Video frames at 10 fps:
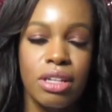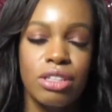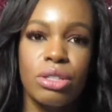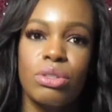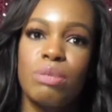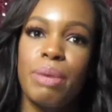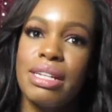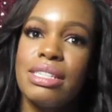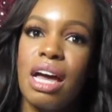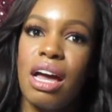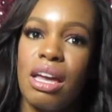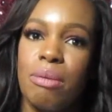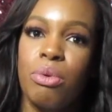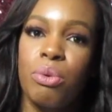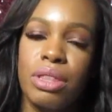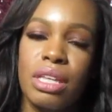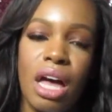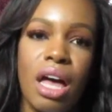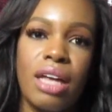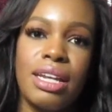So spend time with
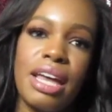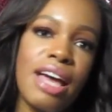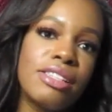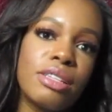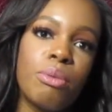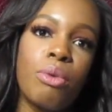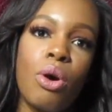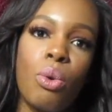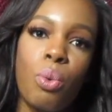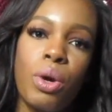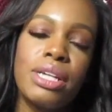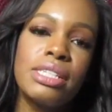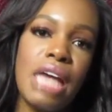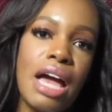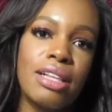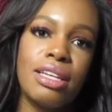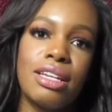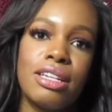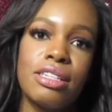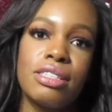God and ask Him what exactly
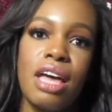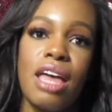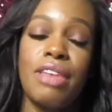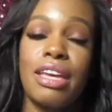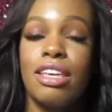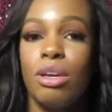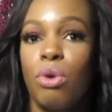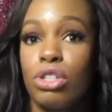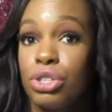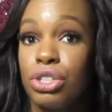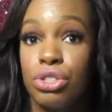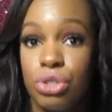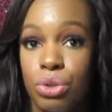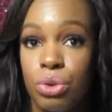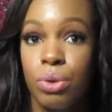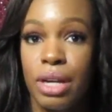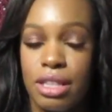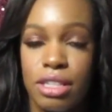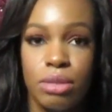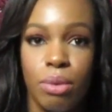it is that He wants you to do
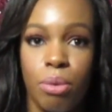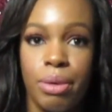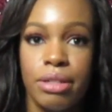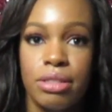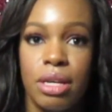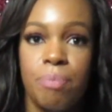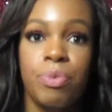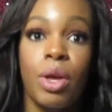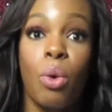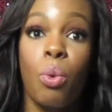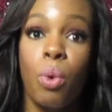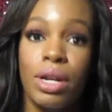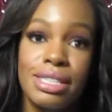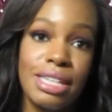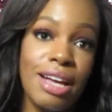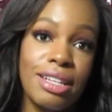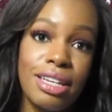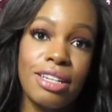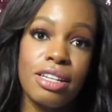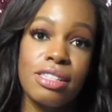in this moment, what
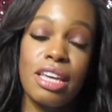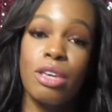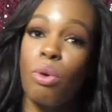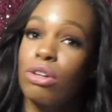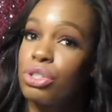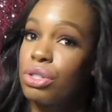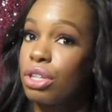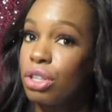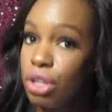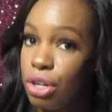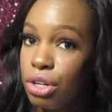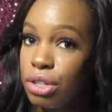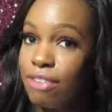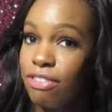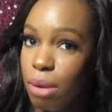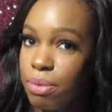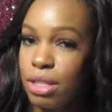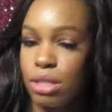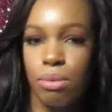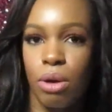exactly it is that He wants you to learn from
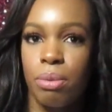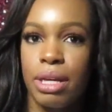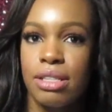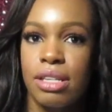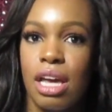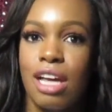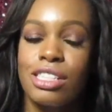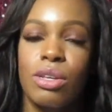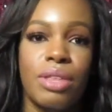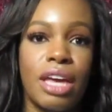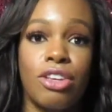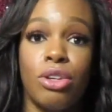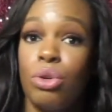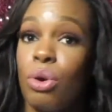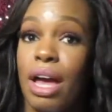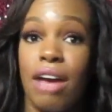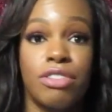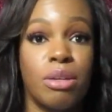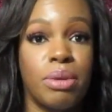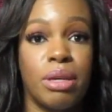this moment, so that you don't
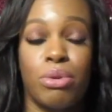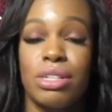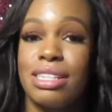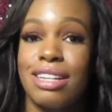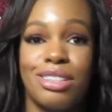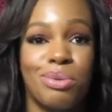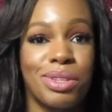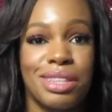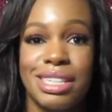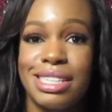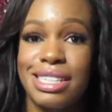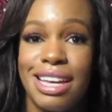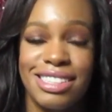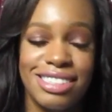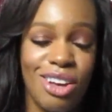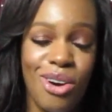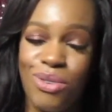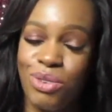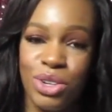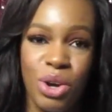have to be presented with these tests
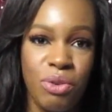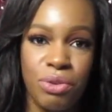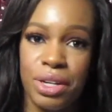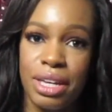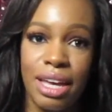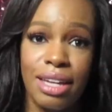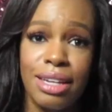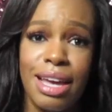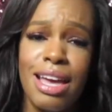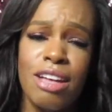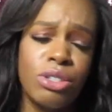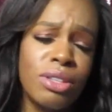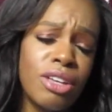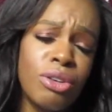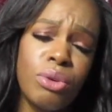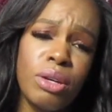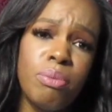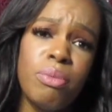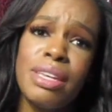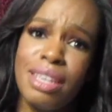over and over again, and so that you
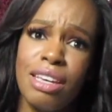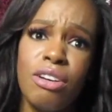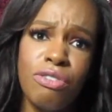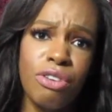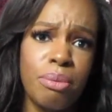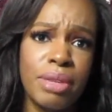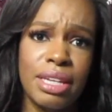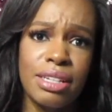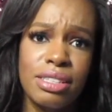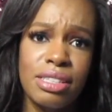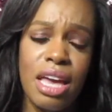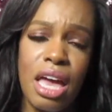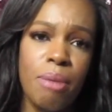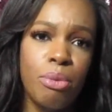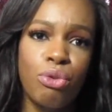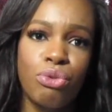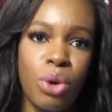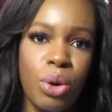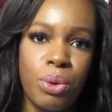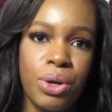can heal from this and move
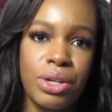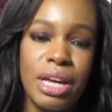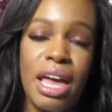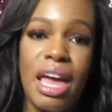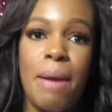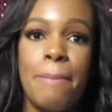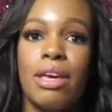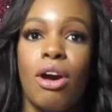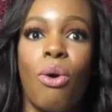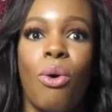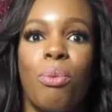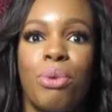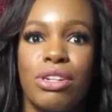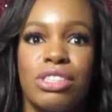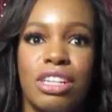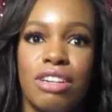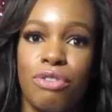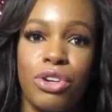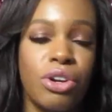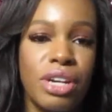forward and be a whole person
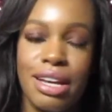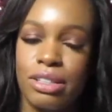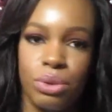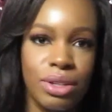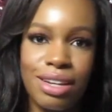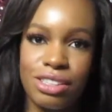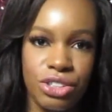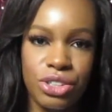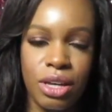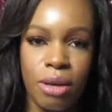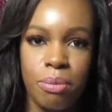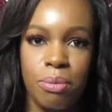for your next relationship.